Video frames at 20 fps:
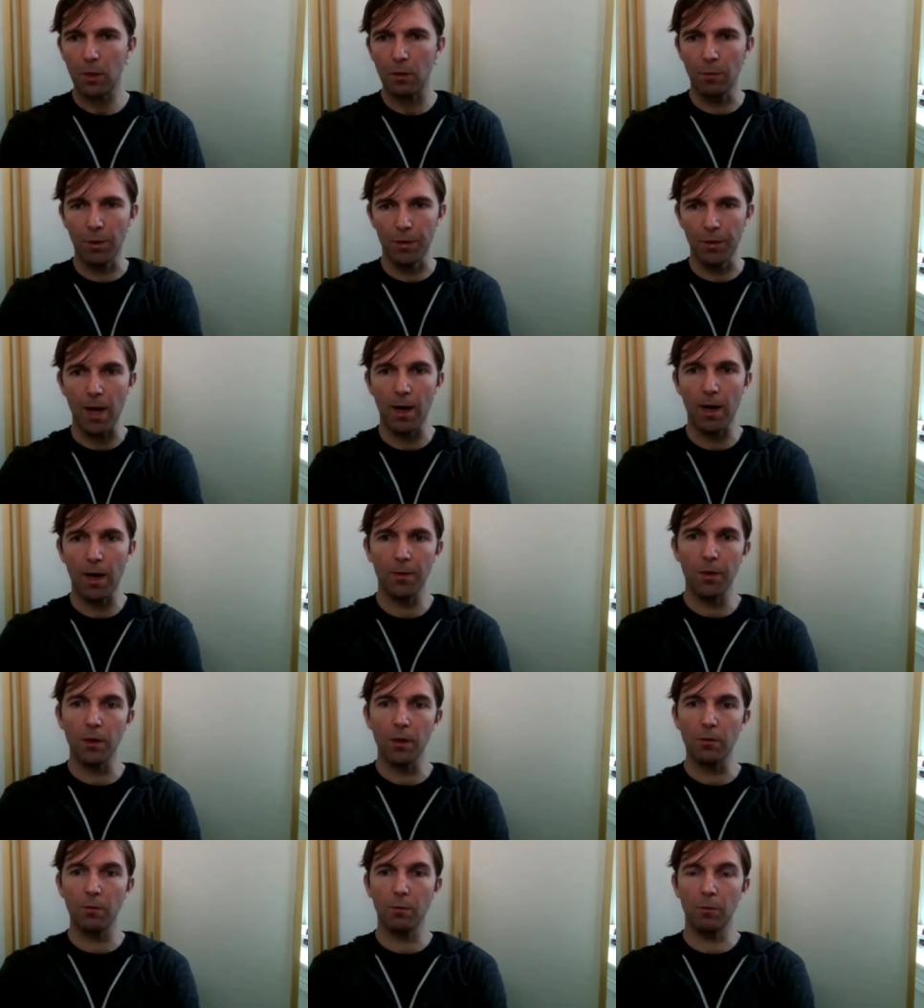But then I
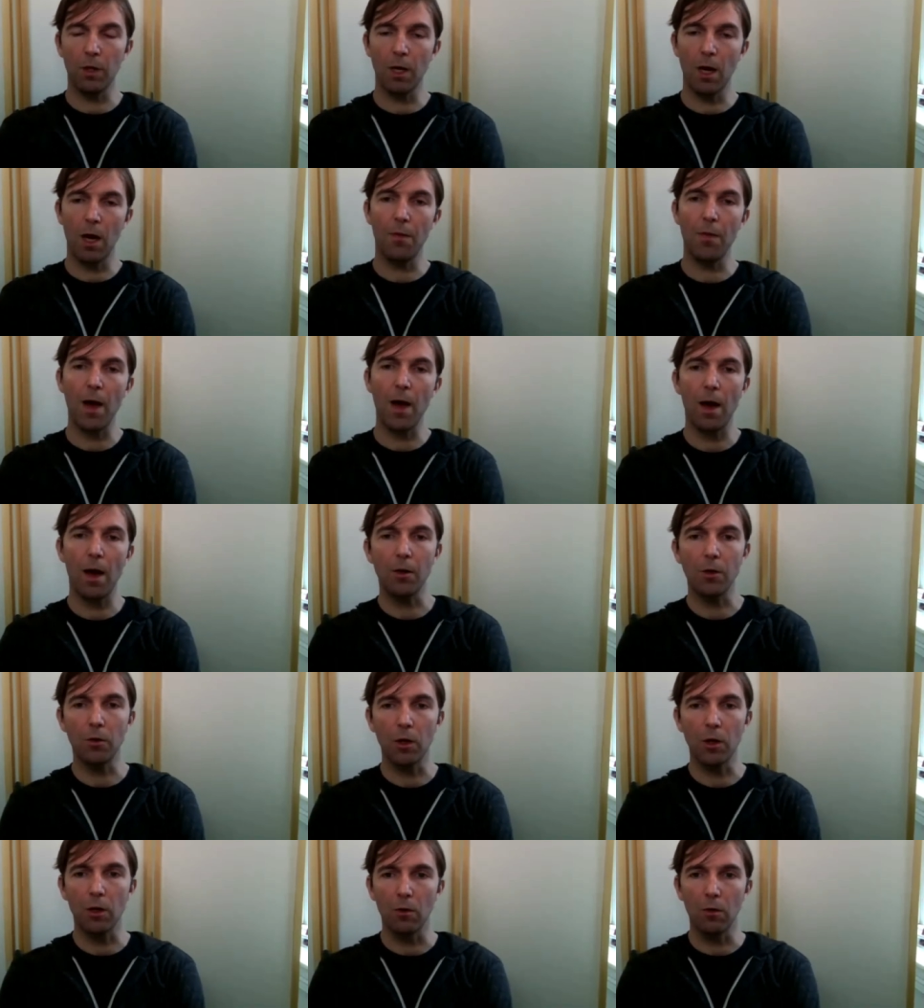think beyond that, you
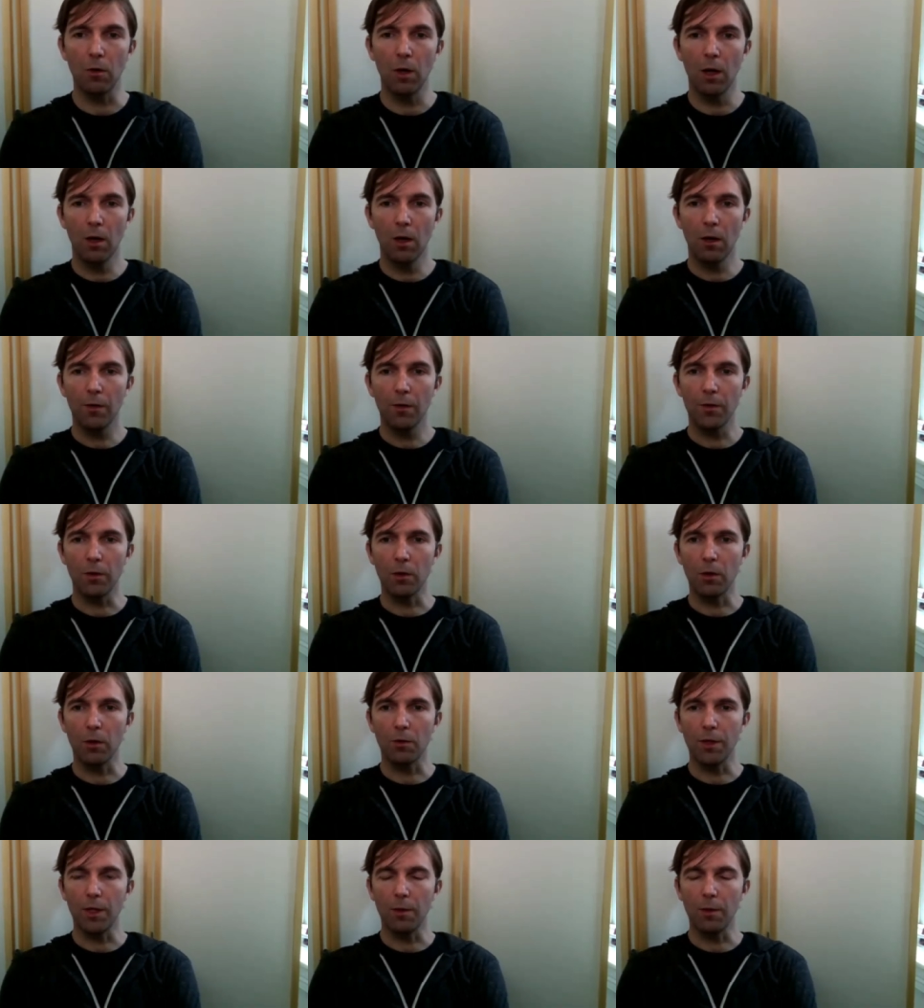go you
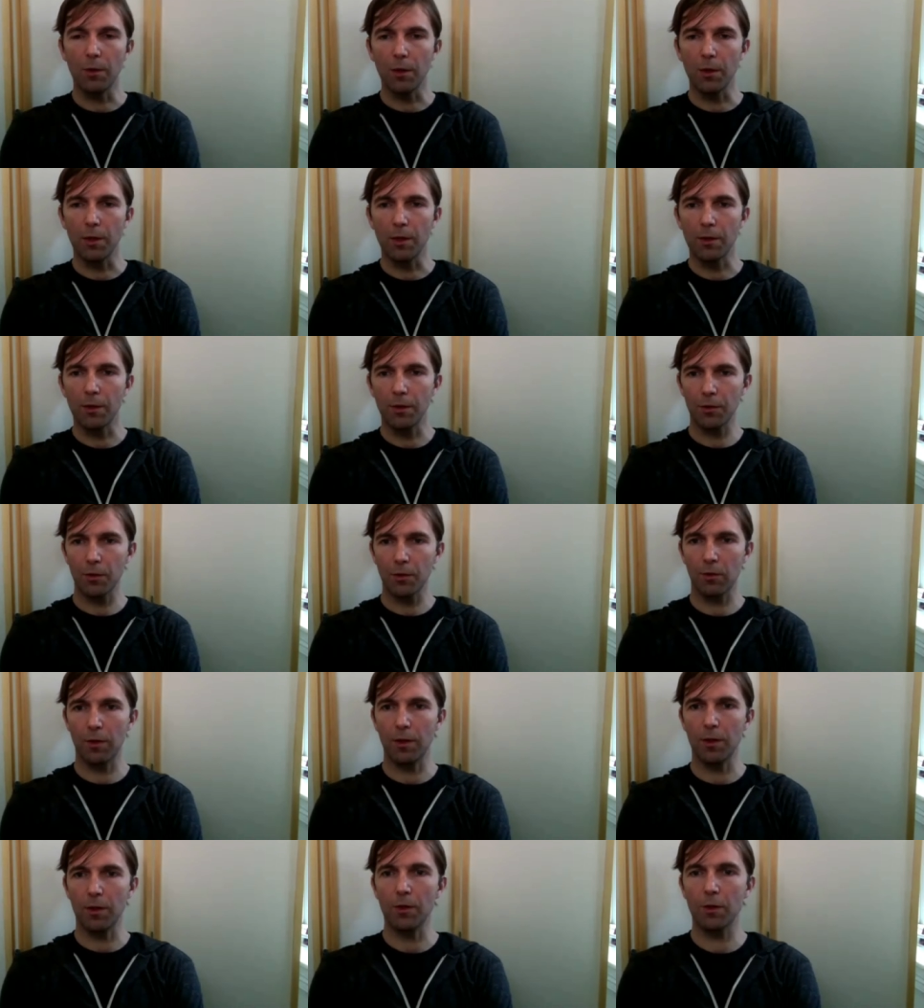go deeper into sort
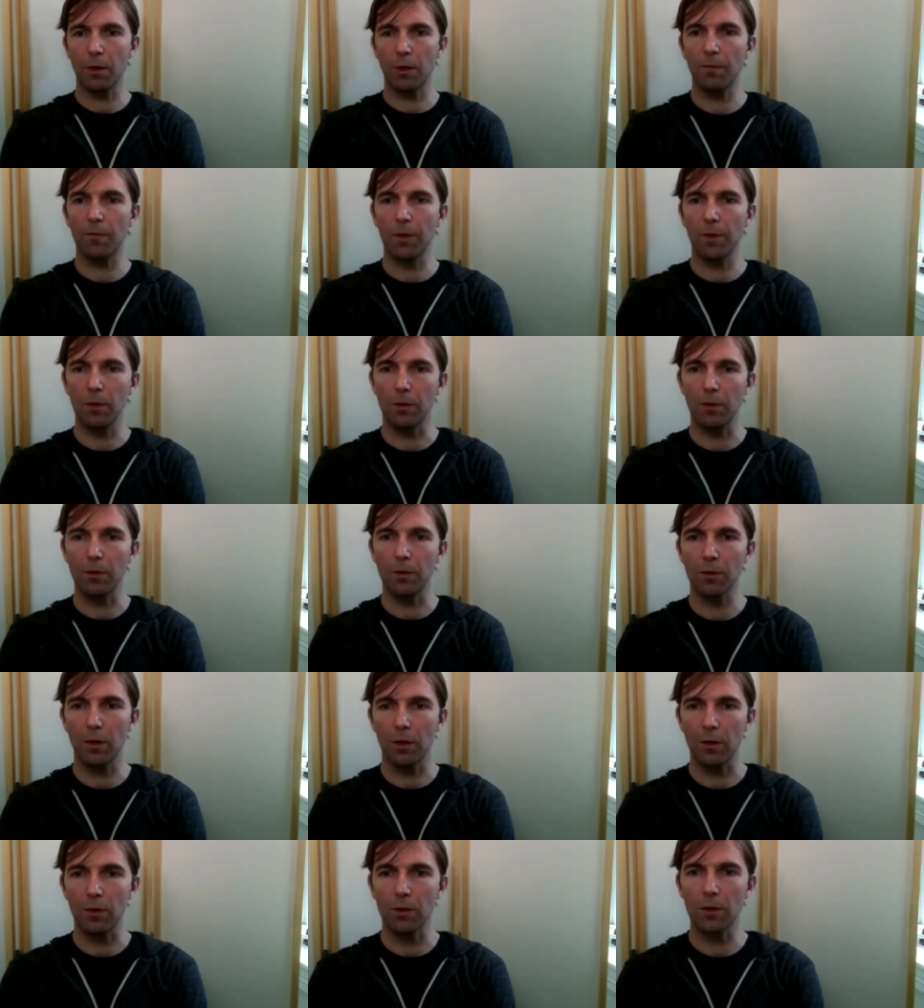of these
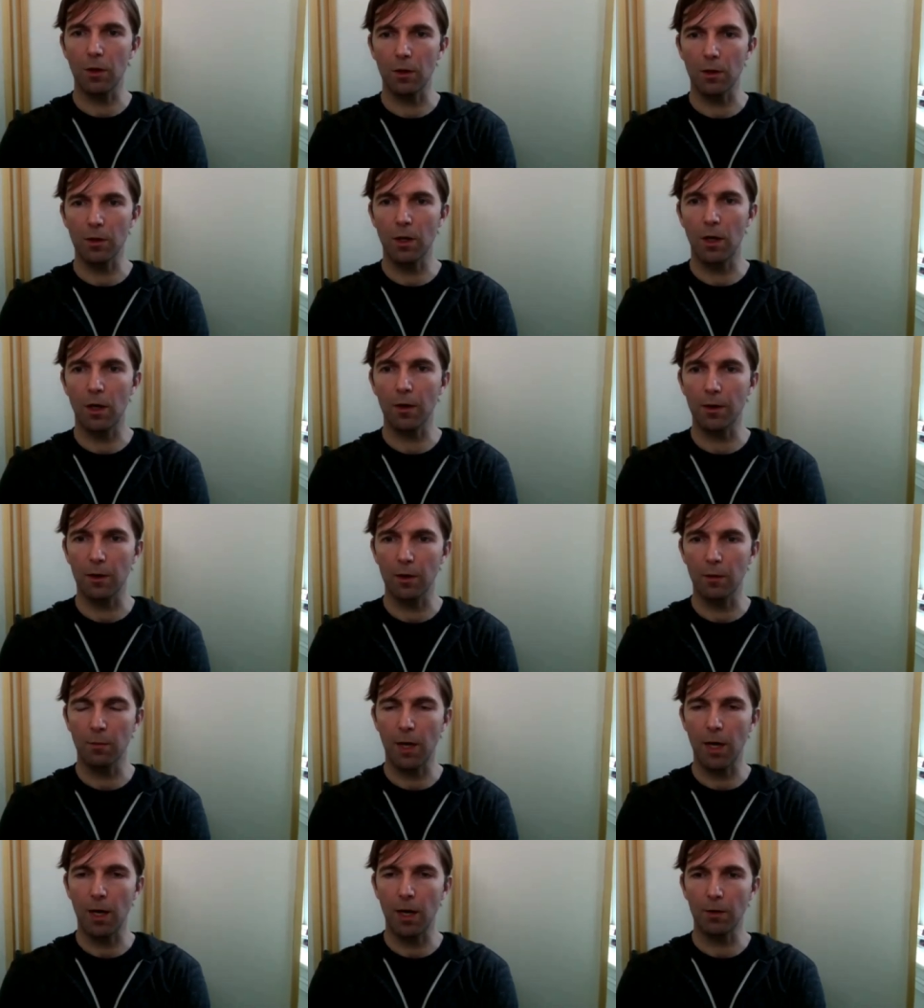subfields and start talking
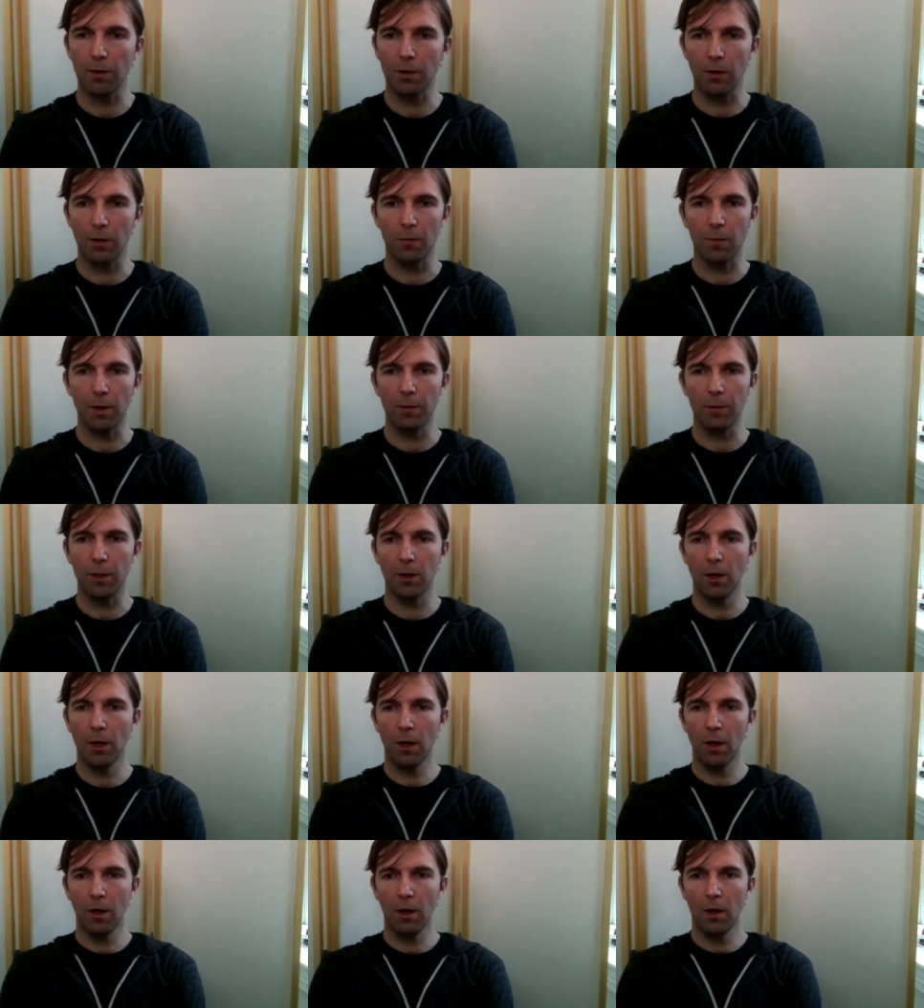about you know maybe
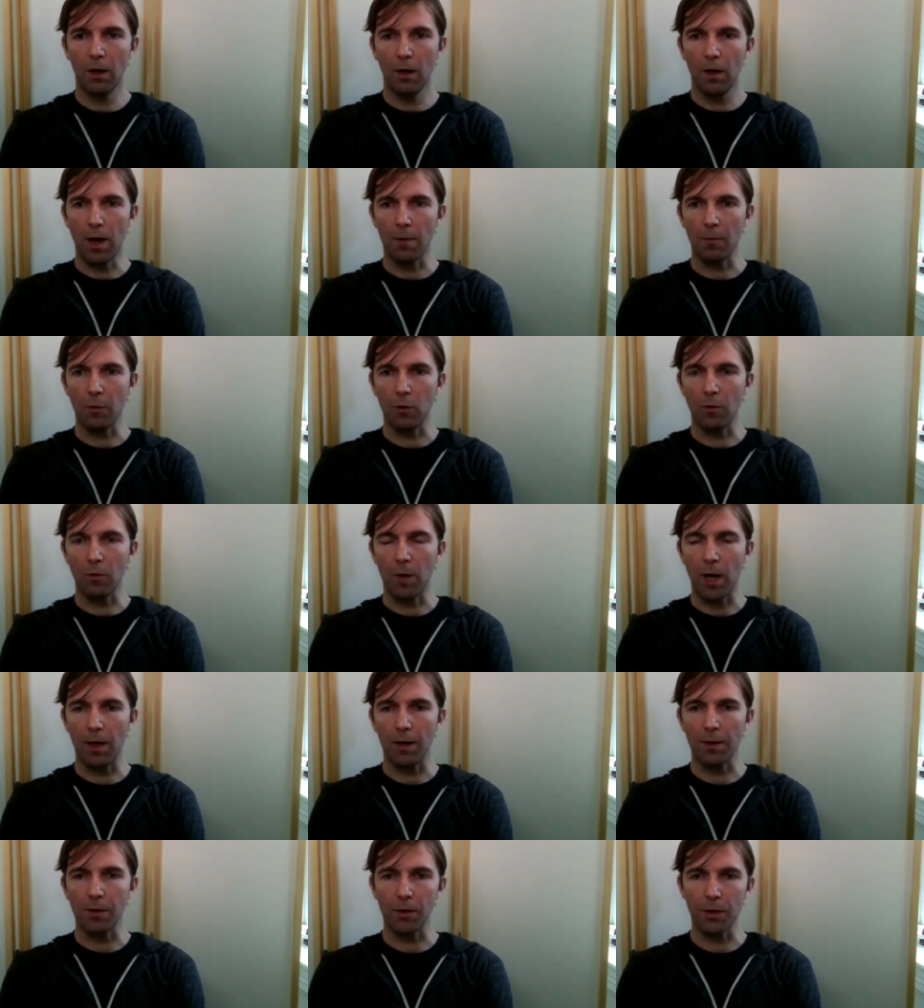I'm a
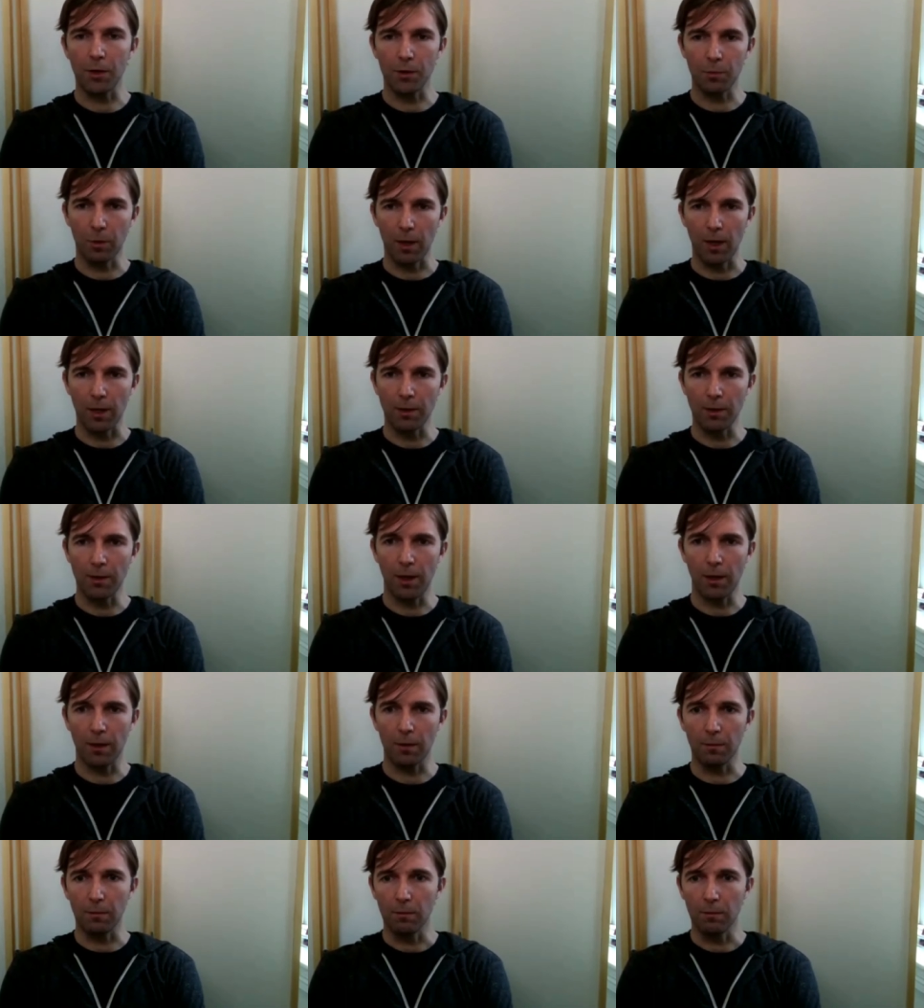roboticist, but I take